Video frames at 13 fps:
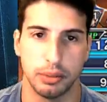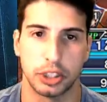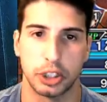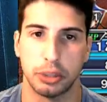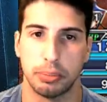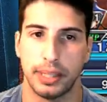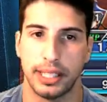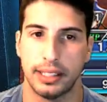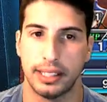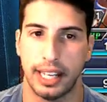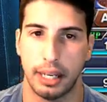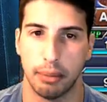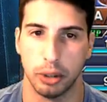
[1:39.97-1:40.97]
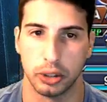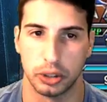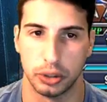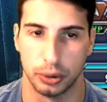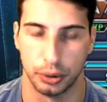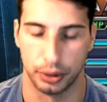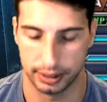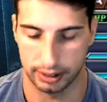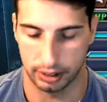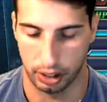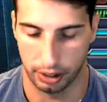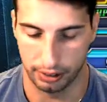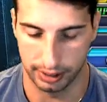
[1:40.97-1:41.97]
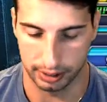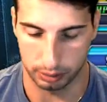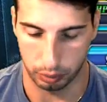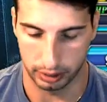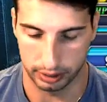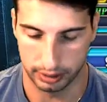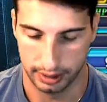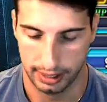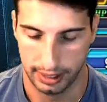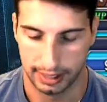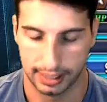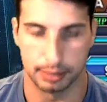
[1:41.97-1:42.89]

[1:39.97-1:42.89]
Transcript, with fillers: should be able to do this on this one. Because